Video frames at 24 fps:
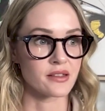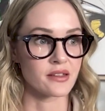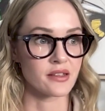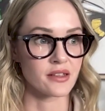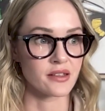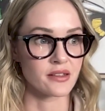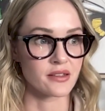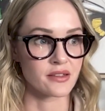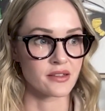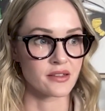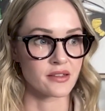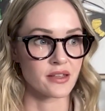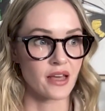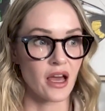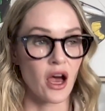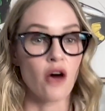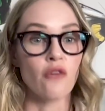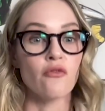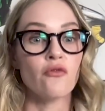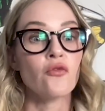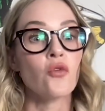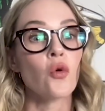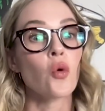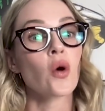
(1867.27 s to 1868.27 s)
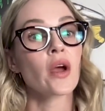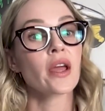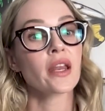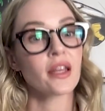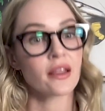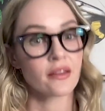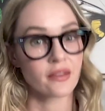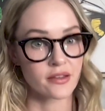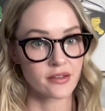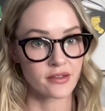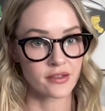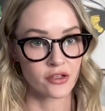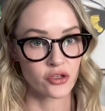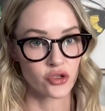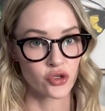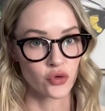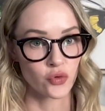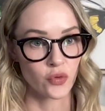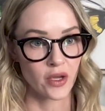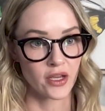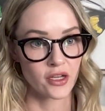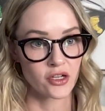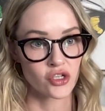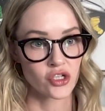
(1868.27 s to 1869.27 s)
is avoiding the
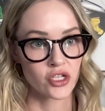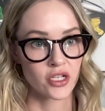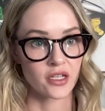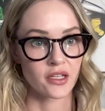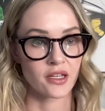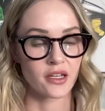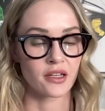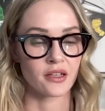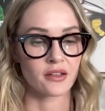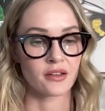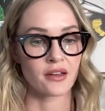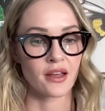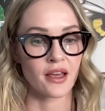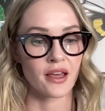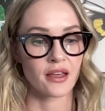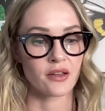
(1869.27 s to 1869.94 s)
situation